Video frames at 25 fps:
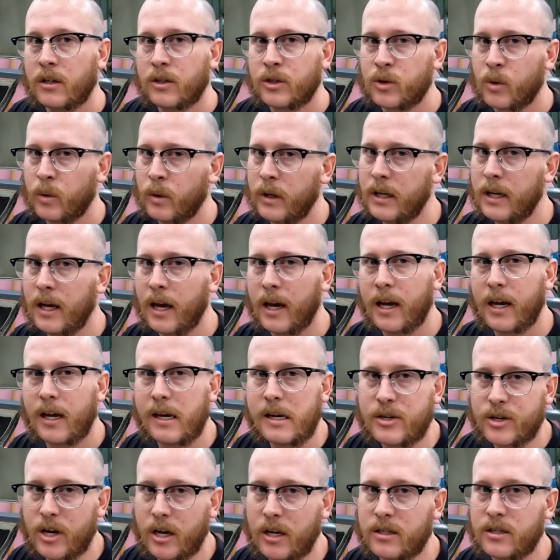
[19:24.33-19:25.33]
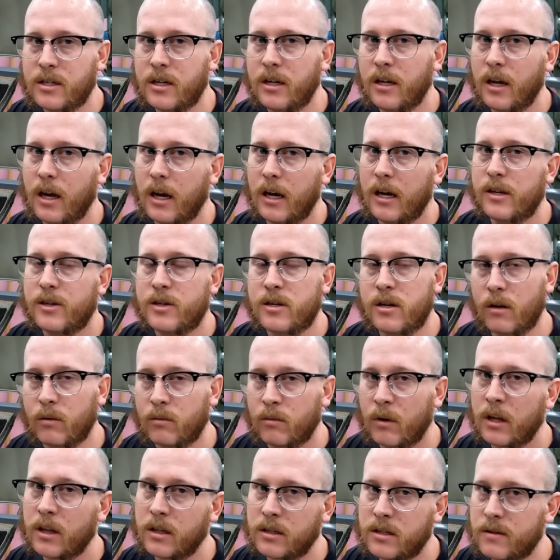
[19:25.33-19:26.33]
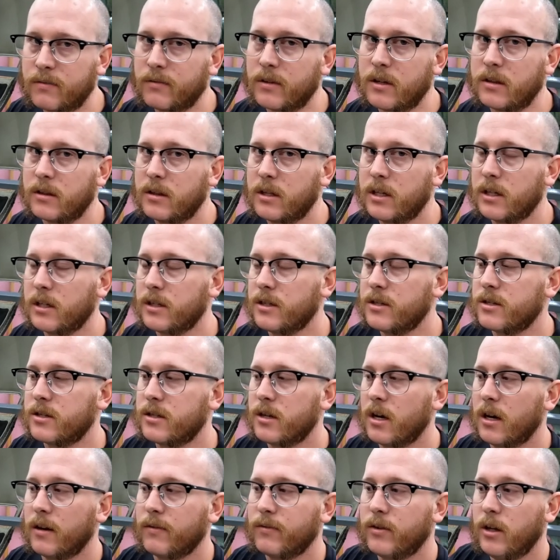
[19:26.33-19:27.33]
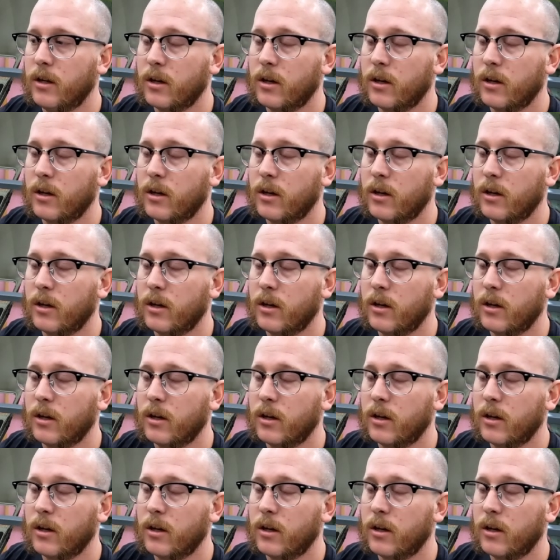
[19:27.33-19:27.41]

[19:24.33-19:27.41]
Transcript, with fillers: 20 gauge, 18 gauge, you know, relatively thin stuff,